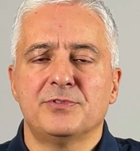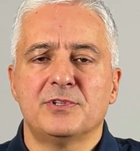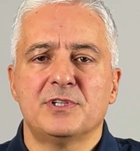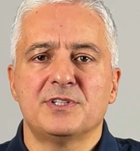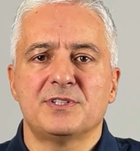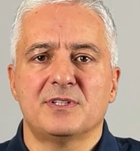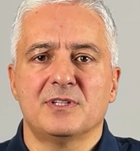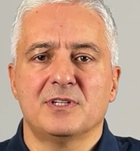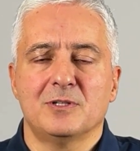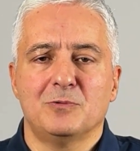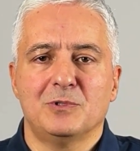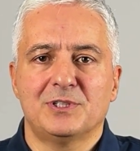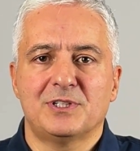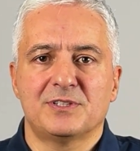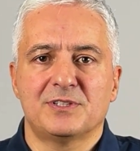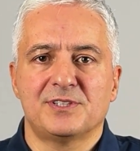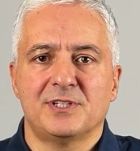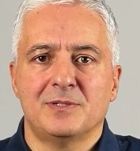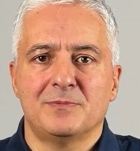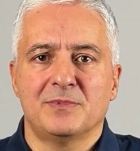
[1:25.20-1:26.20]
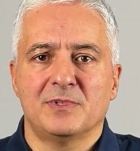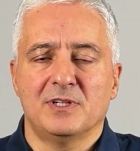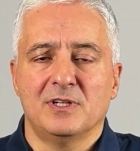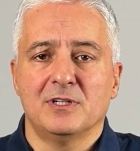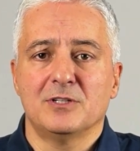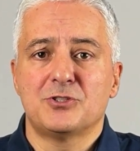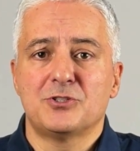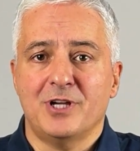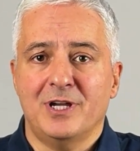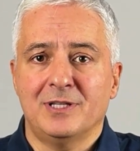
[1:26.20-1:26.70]
first what are some
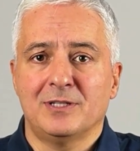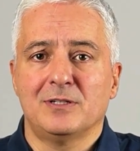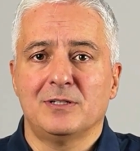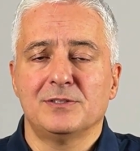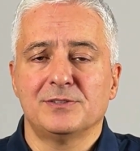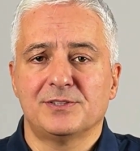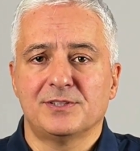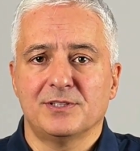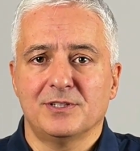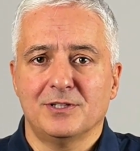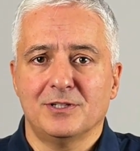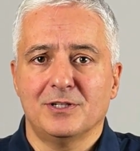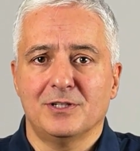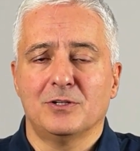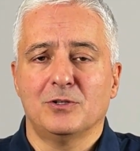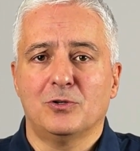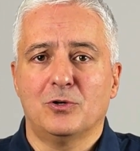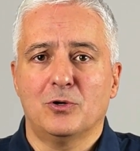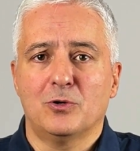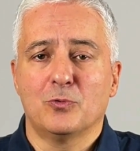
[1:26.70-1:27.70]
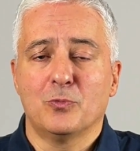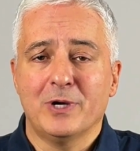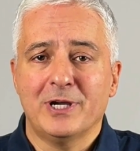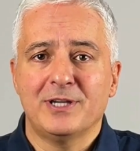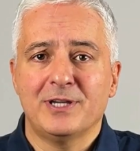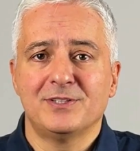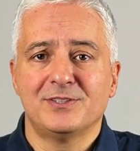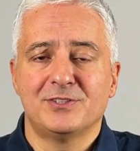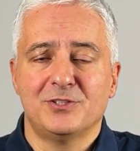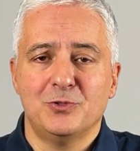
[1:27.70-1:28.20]
channels or
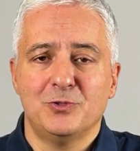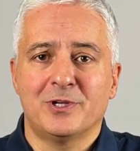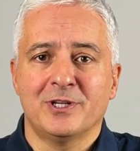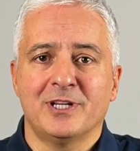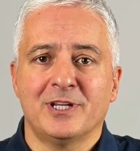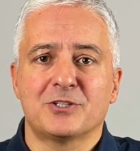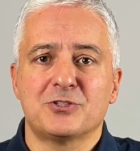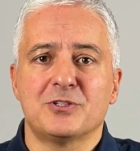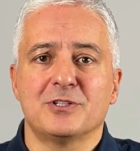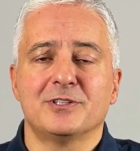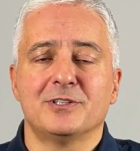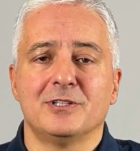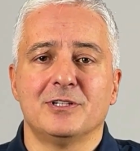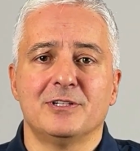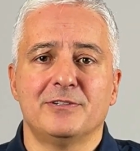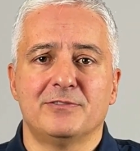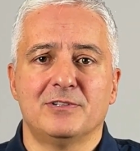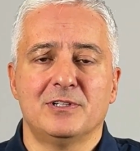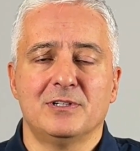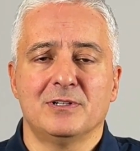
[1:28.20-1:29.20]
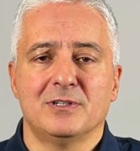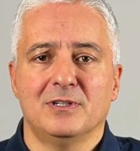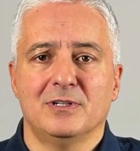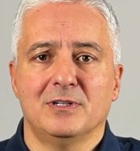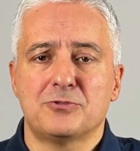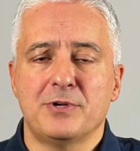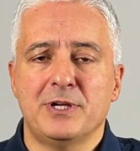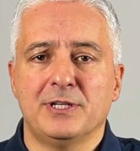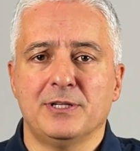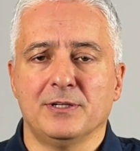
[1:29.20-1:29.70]
ways you can actually deliver
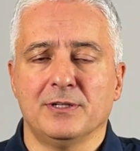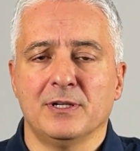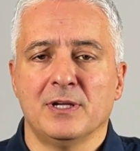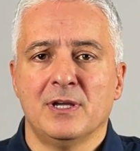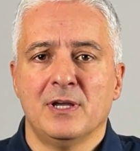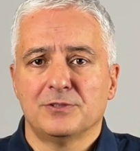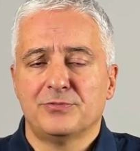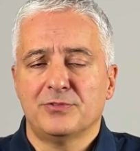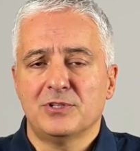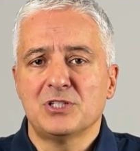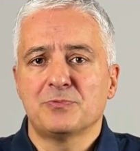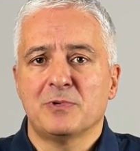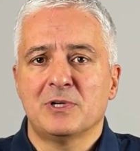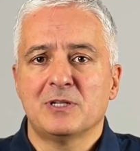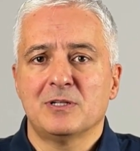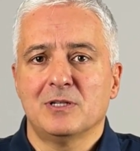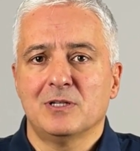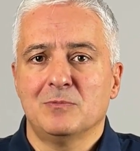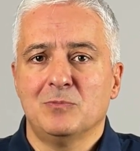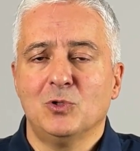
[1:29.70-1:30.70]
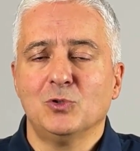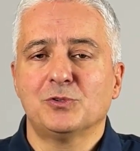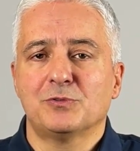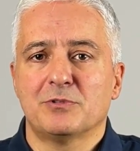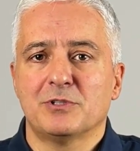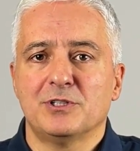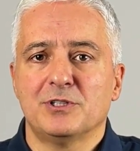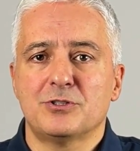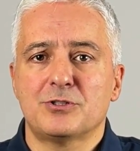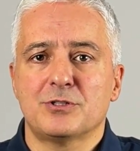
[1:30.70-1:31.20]
a training. The first one, most
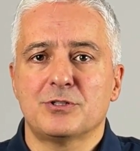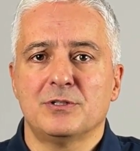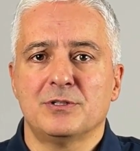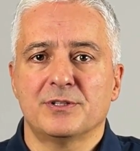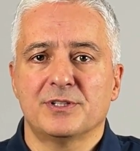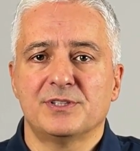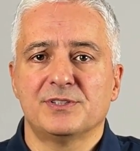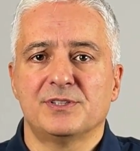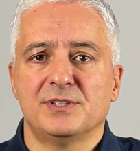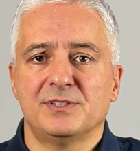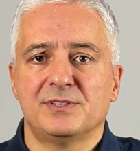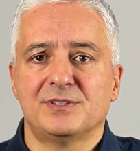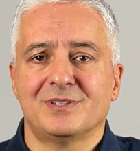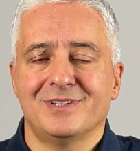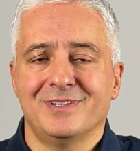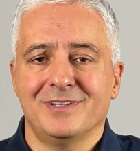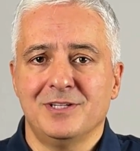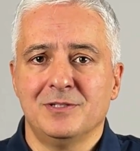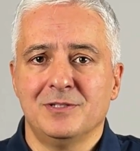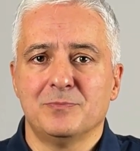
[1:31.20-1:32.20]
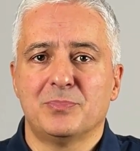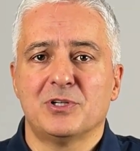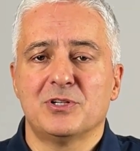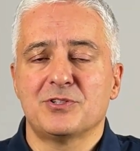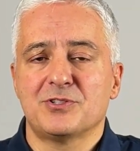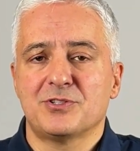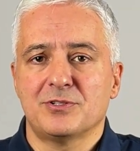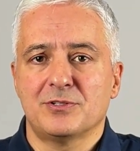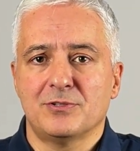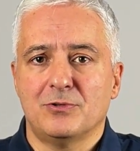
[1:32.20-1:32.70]
traditional, is this
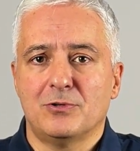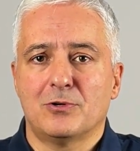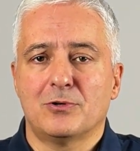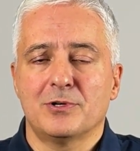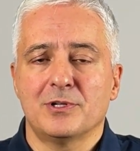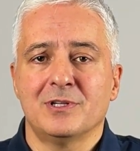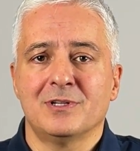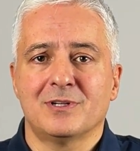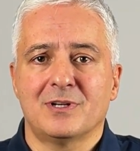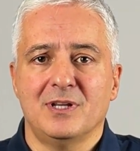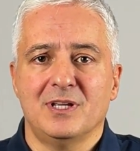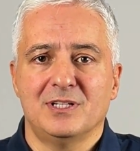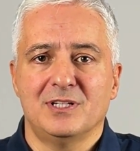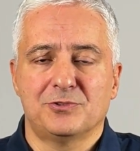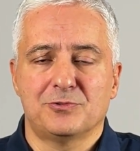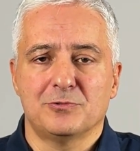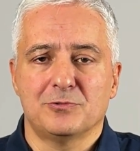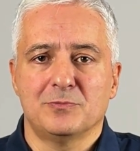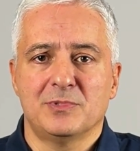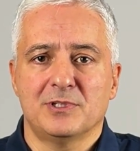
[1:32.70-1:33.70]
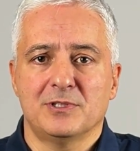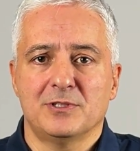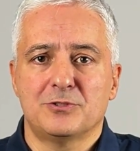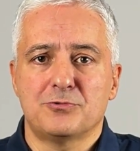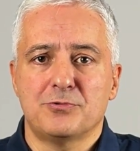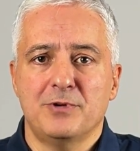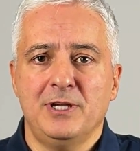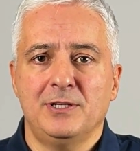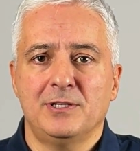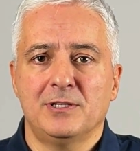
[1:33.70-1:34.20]
in-person or in-classroom
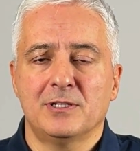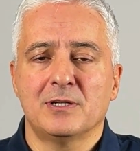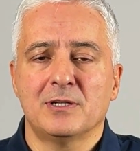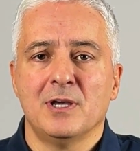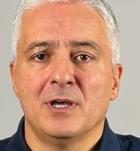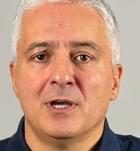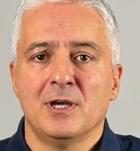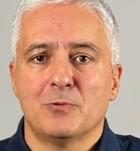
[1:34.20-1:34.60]
training,